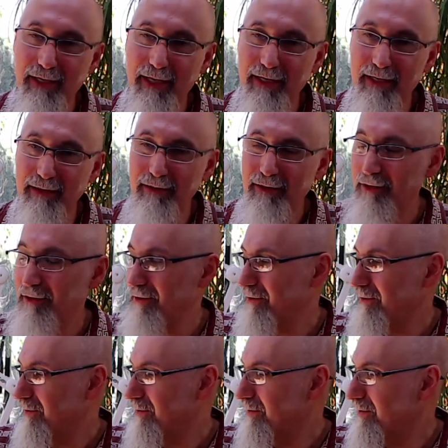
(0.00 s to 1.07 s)
And
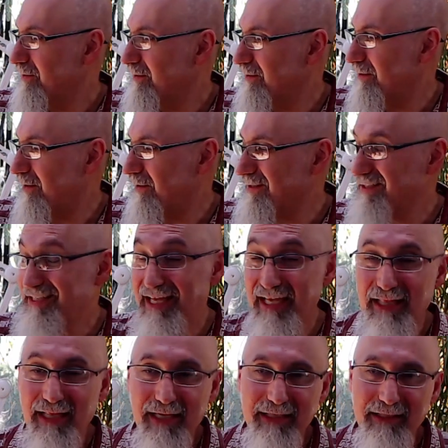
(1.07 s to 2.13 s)
on a
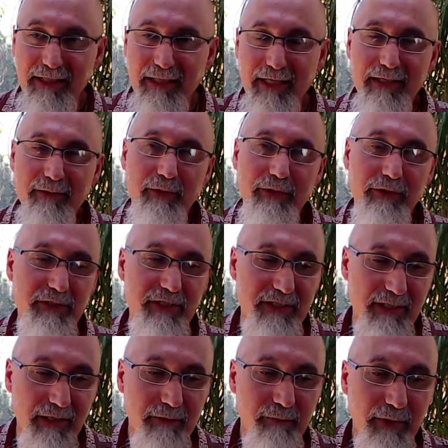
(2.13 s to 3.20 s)
day like today, when you're
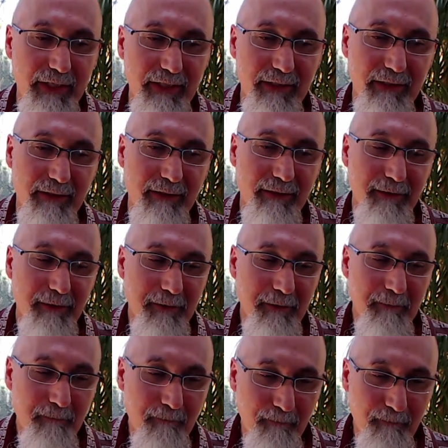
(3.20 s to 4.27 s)
celebrating
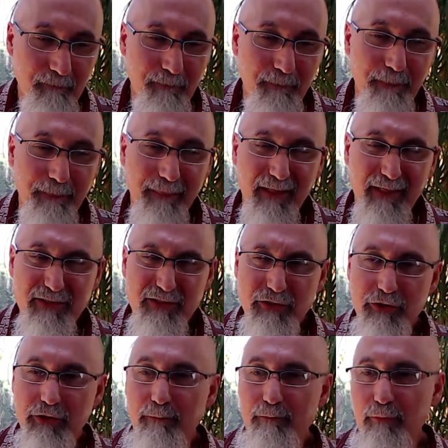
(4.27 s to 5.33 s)

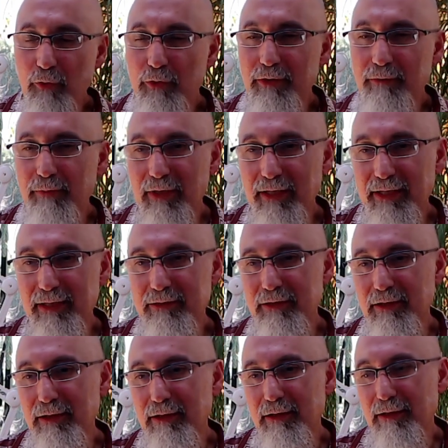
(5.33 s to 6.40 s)
such an important plant,
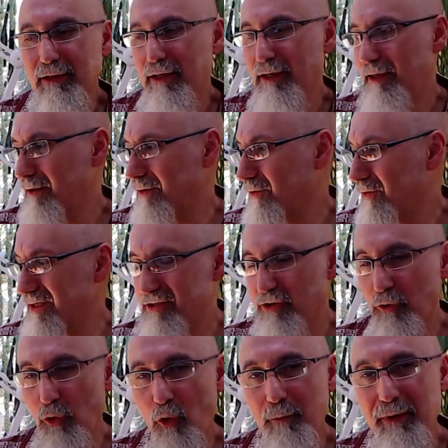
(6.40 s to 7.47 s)
uh, it's
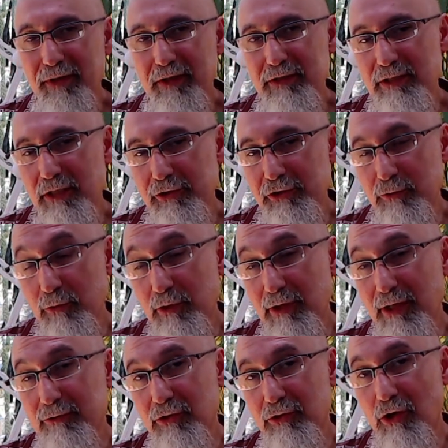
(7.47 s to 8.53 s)
an open discussion we're
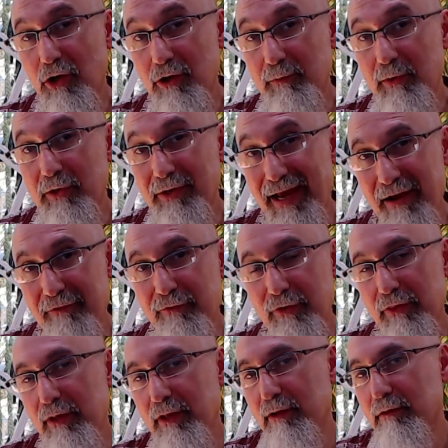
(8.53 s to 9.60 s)
allowed to talk about
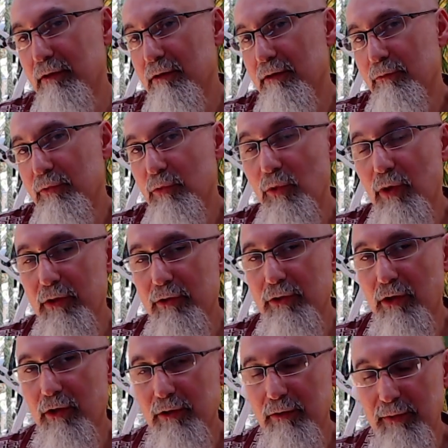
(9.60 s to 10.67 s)
everything we want to
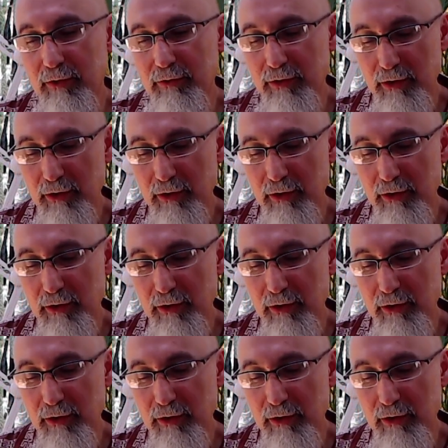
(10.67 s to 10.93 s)
talk about